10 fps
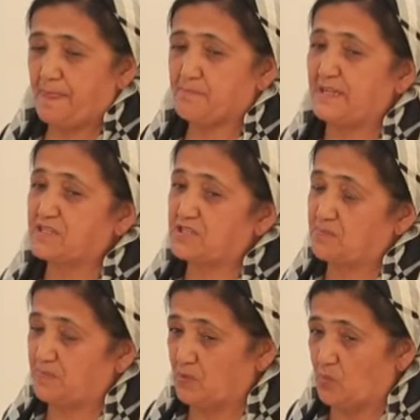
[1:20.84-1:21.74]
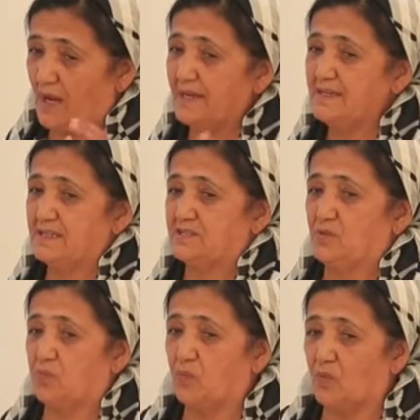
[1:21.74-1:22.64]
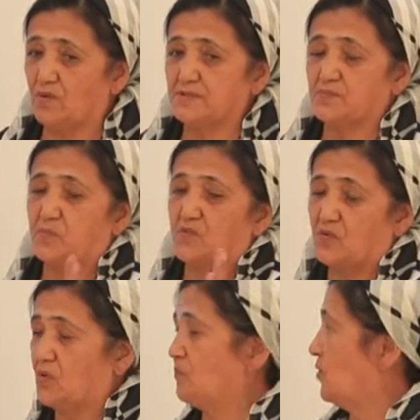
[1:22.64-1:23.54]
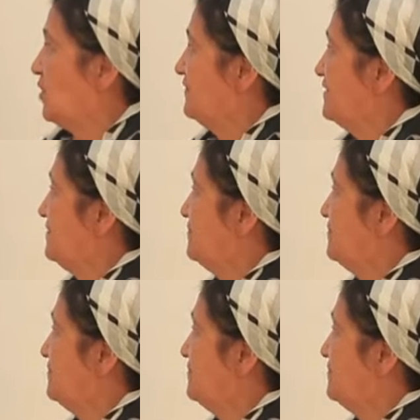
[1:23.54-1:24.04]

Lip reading: Participle one is the past form of the